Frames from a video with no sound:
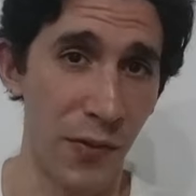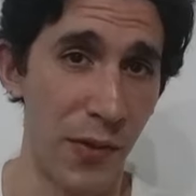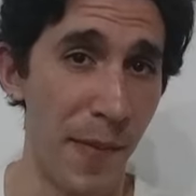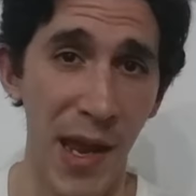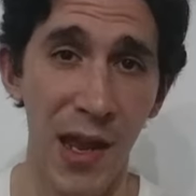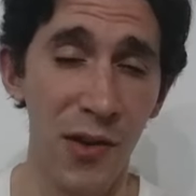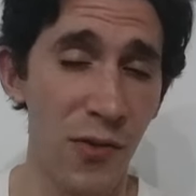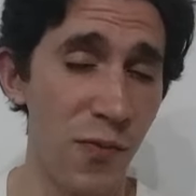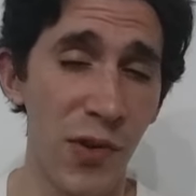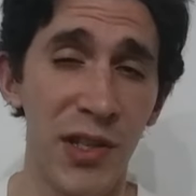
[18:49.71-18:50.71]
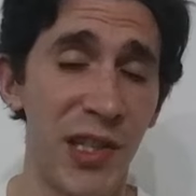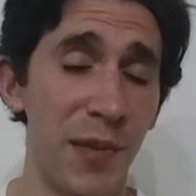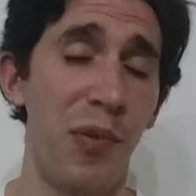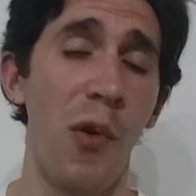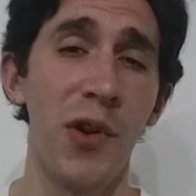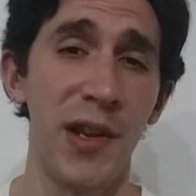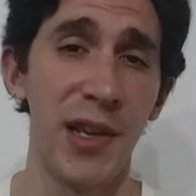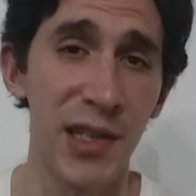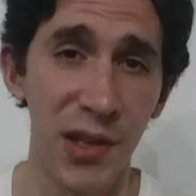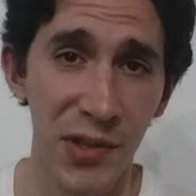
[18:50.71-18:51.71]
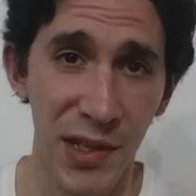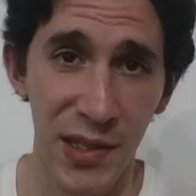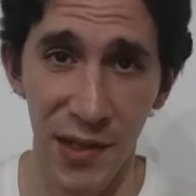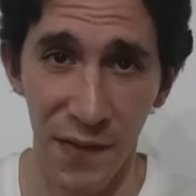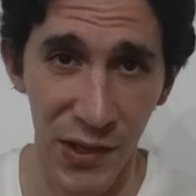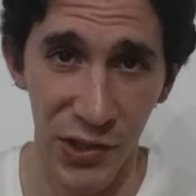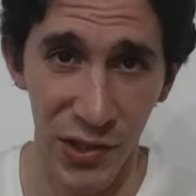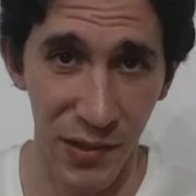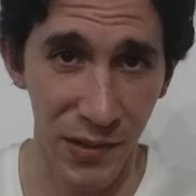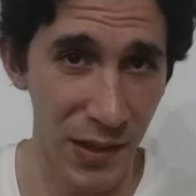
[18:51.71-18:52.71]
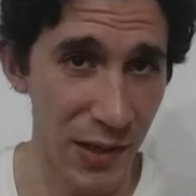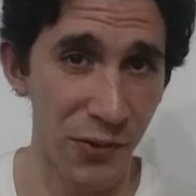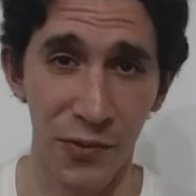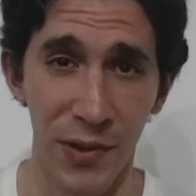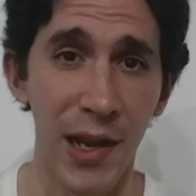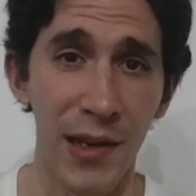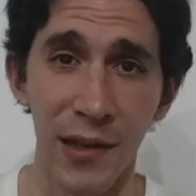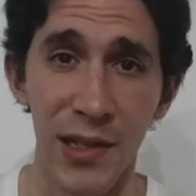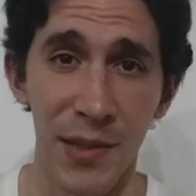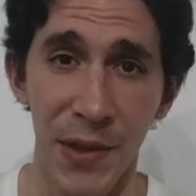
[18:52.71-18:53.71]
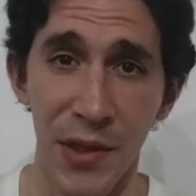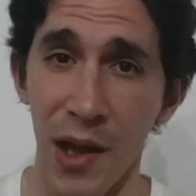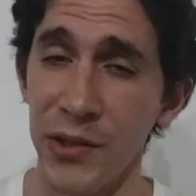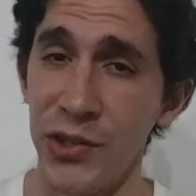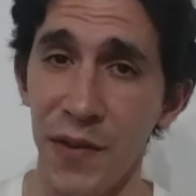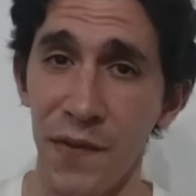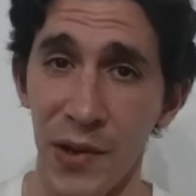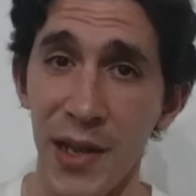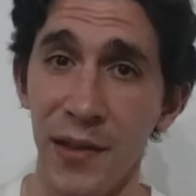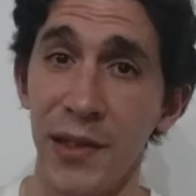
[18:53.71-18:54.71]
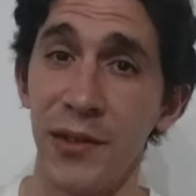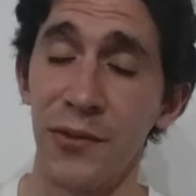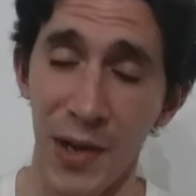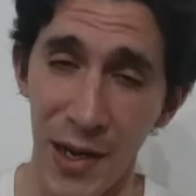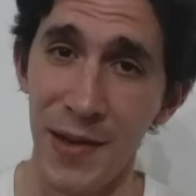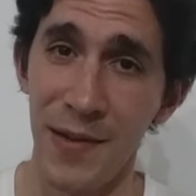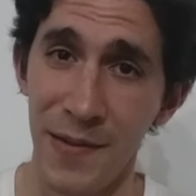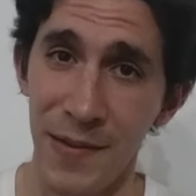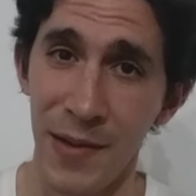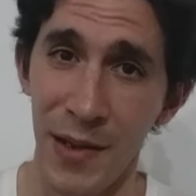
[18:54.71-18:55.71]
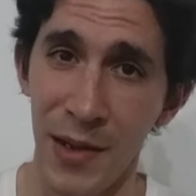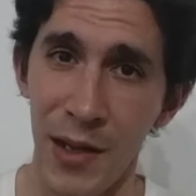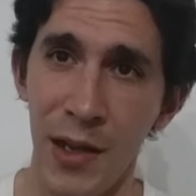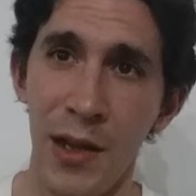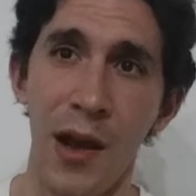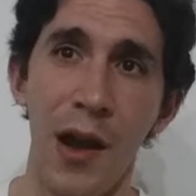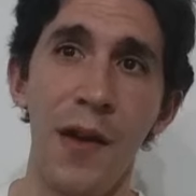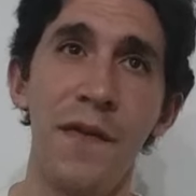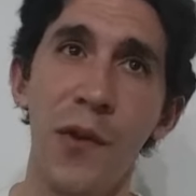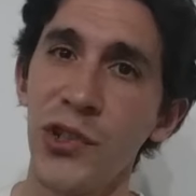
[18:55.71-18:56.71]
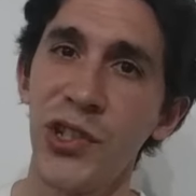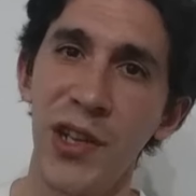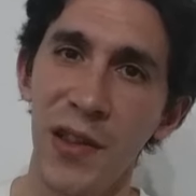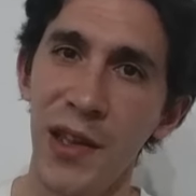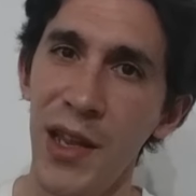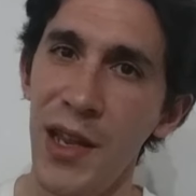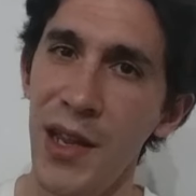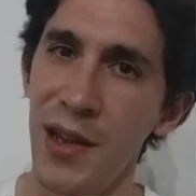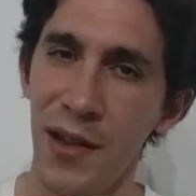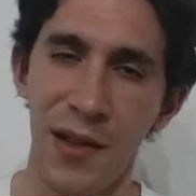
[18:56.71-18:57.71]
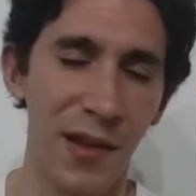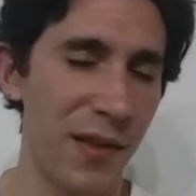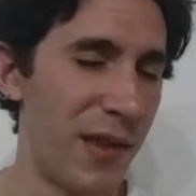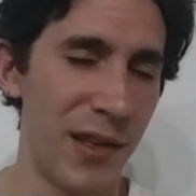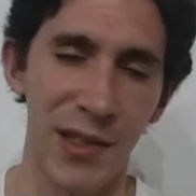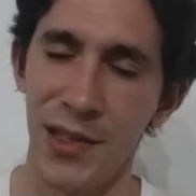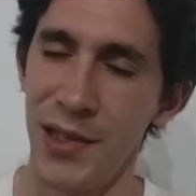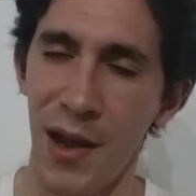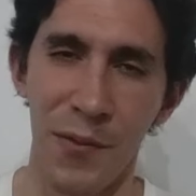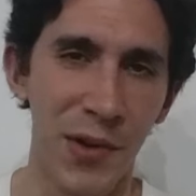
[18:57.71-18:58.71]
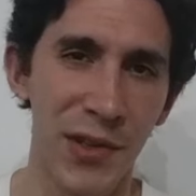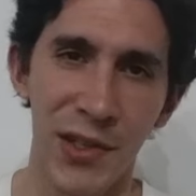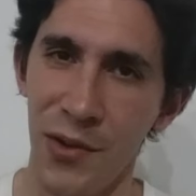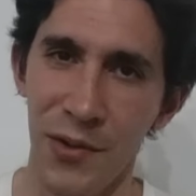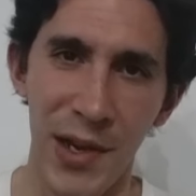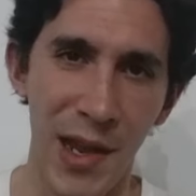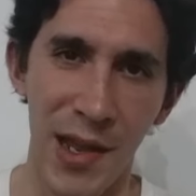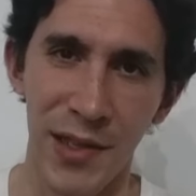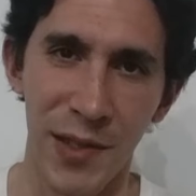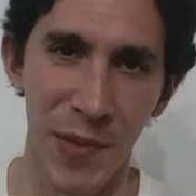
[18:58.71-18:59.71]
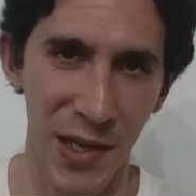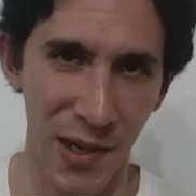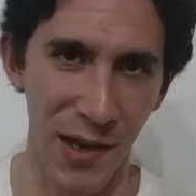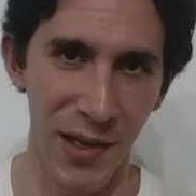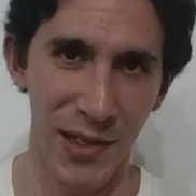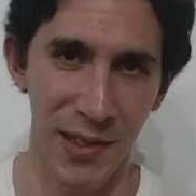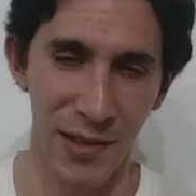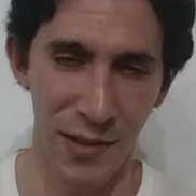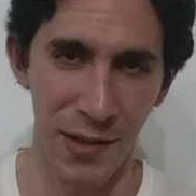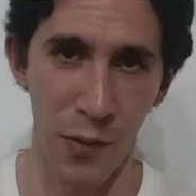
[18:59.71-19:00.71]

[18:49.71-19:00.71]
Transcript: the man who would support his artistic vision in creating this mythology for England, right? Unfortunately, this is not where the story ends, because